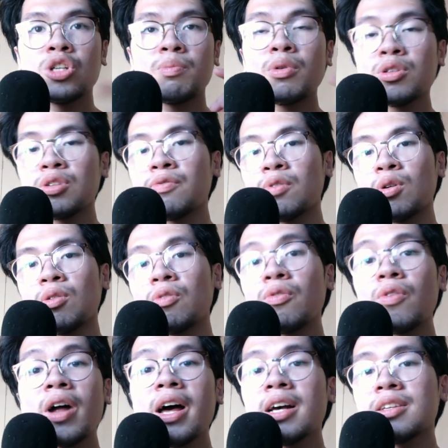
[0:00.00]
Support to Frugal
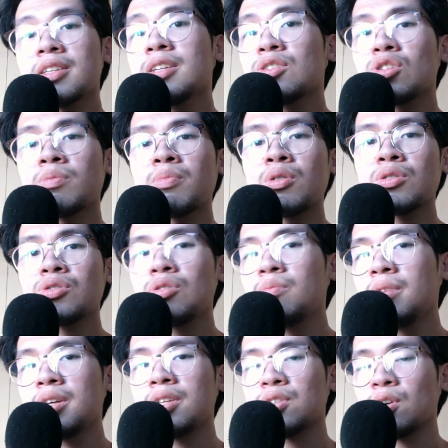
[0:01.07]
Frags is support
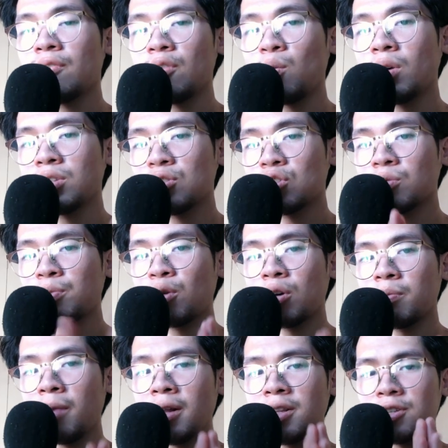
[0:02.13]
to me. So if you want to
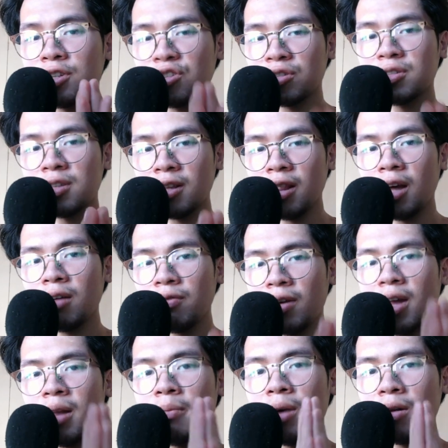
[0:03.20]
support my decisions in life
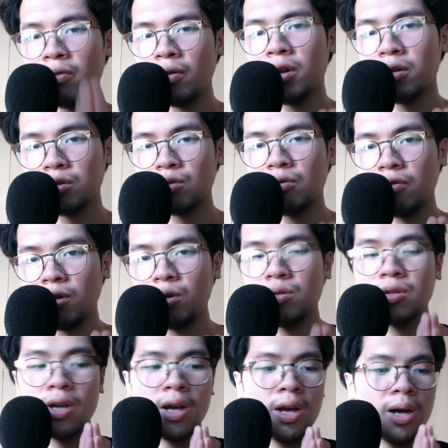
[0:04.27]
and my fragrance
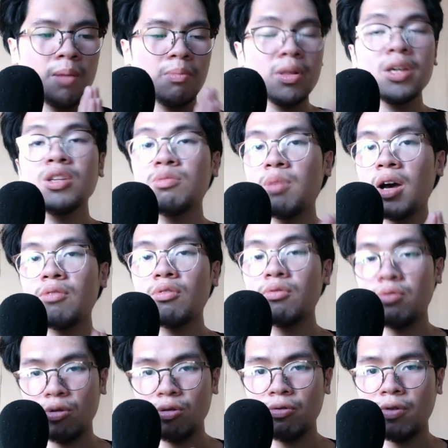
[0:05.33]
reviews, please buy
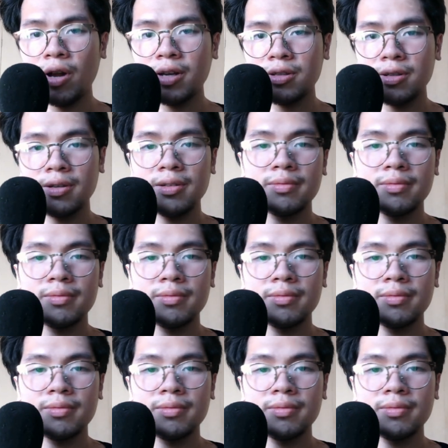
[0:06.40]
from Frugal Frags.